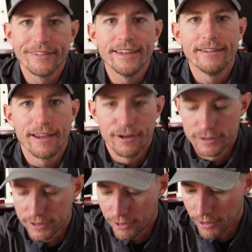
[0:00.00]

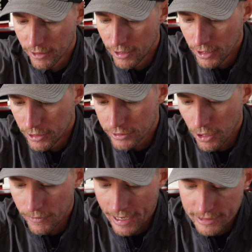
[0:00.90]
details are.
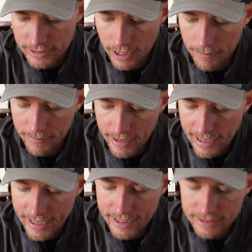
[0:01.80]
So next up
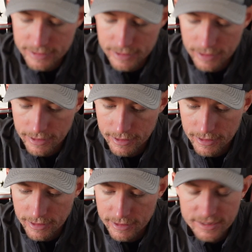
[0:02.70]
is
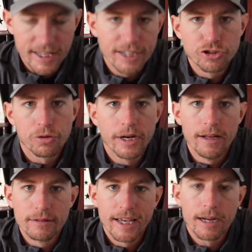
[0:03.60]
Stage 3,
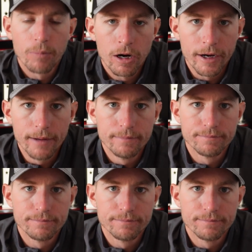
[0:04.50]
Lake Murray.